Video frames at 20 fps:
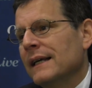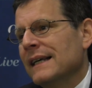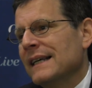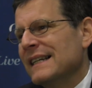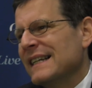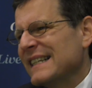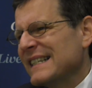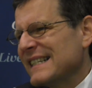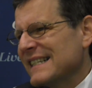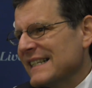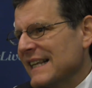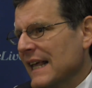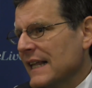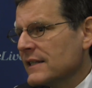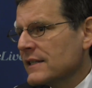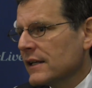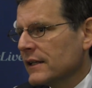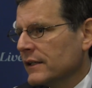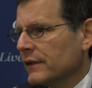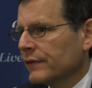in a
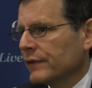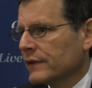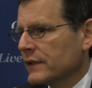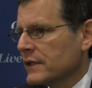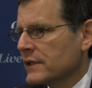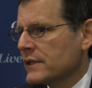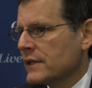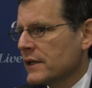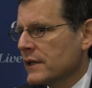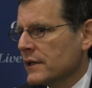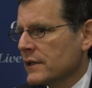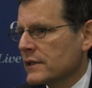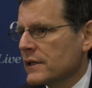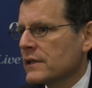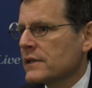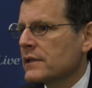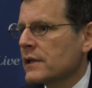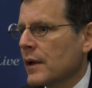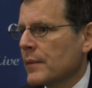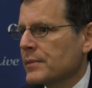sense, a different disease, a
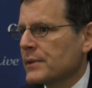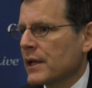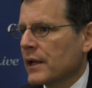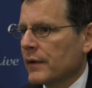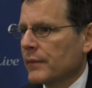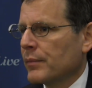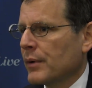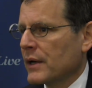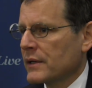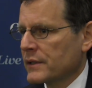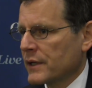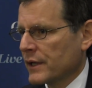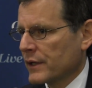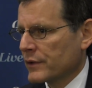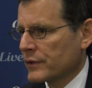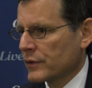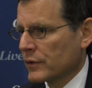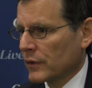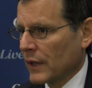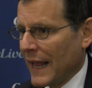subset of breast
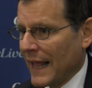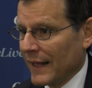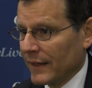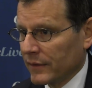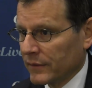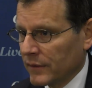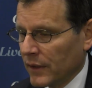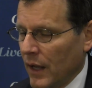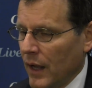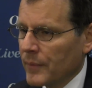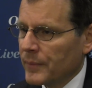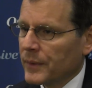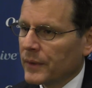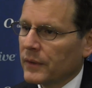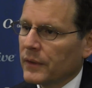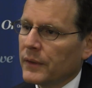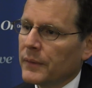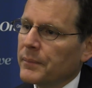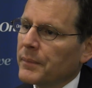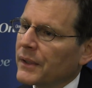cancer
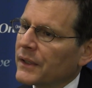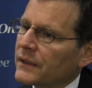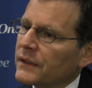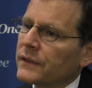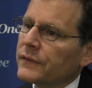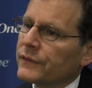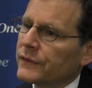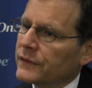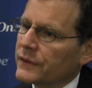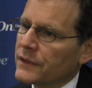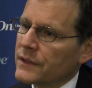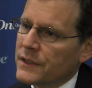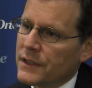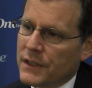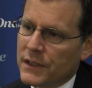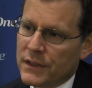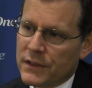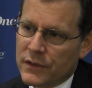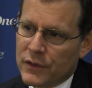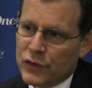anatomically, but a different
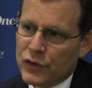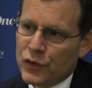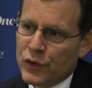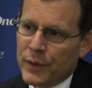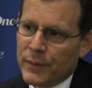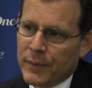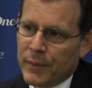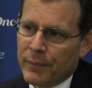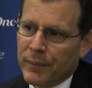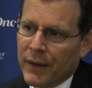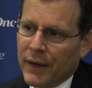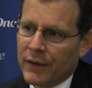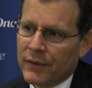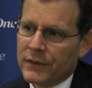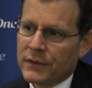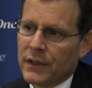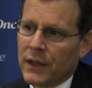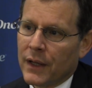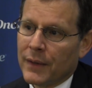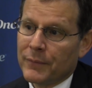disease. The treatment
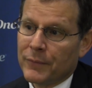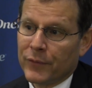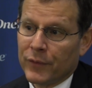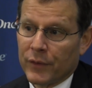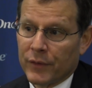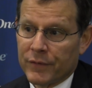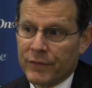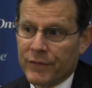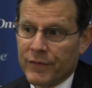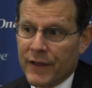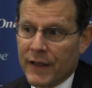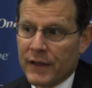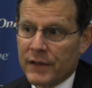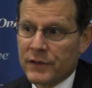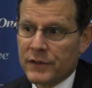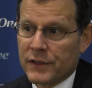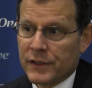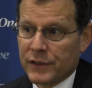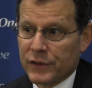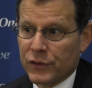paradigm for
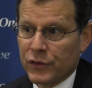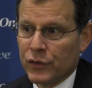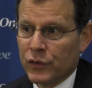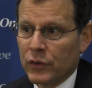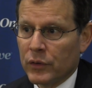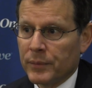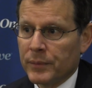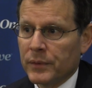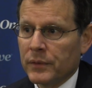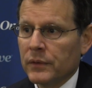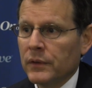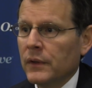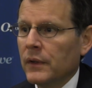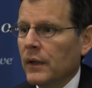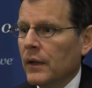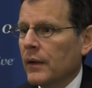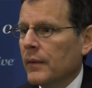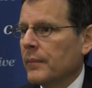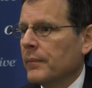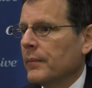advanced, incurable,
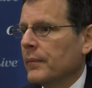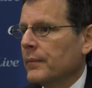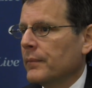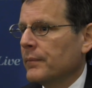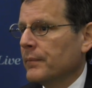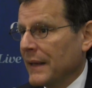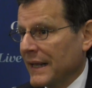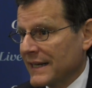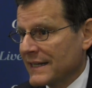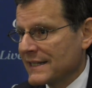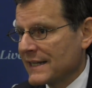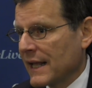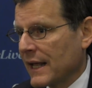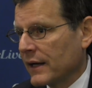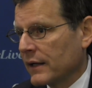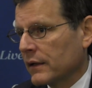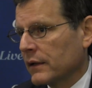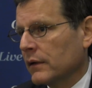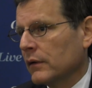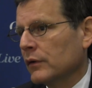
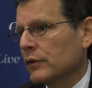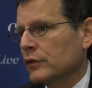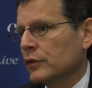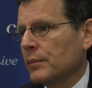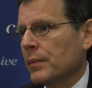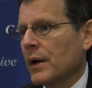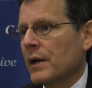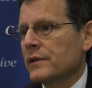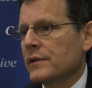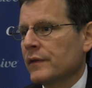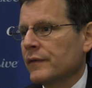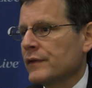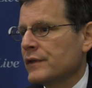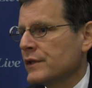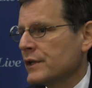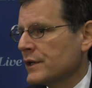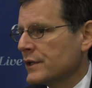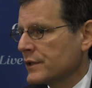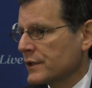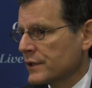metastatic H E R two positive
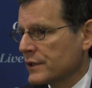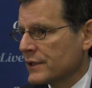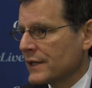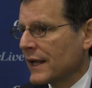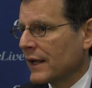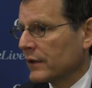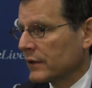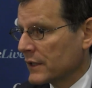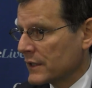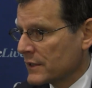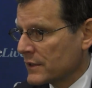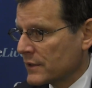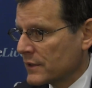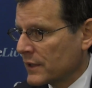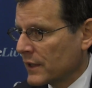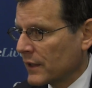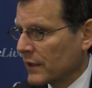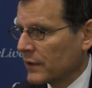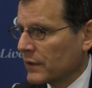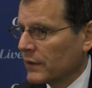disease is now
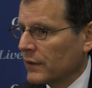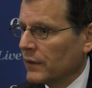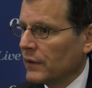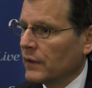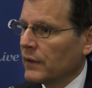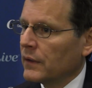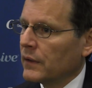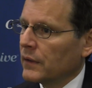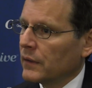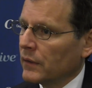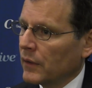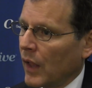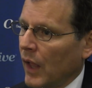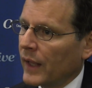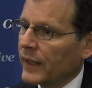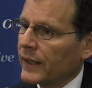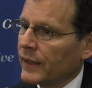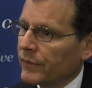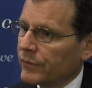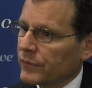distinct,
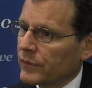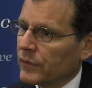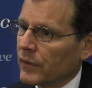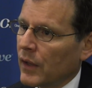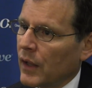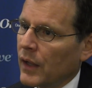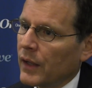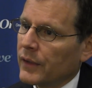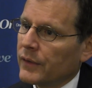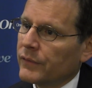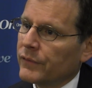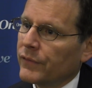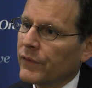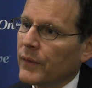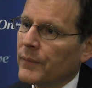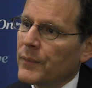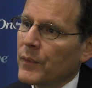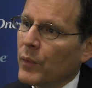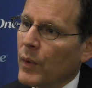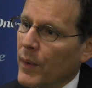line after line,
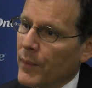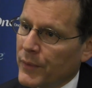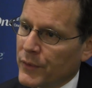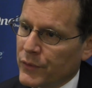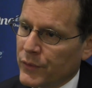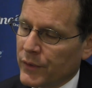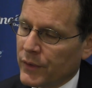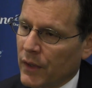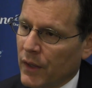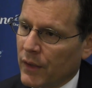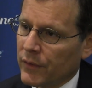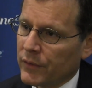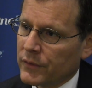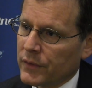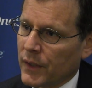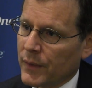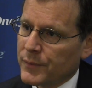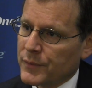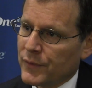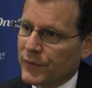from the way we treat other
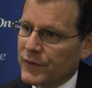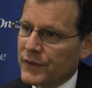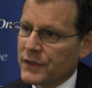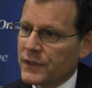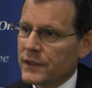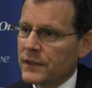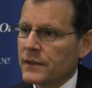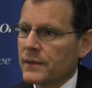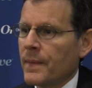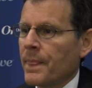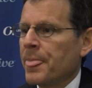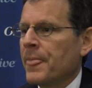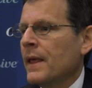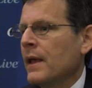types of disease.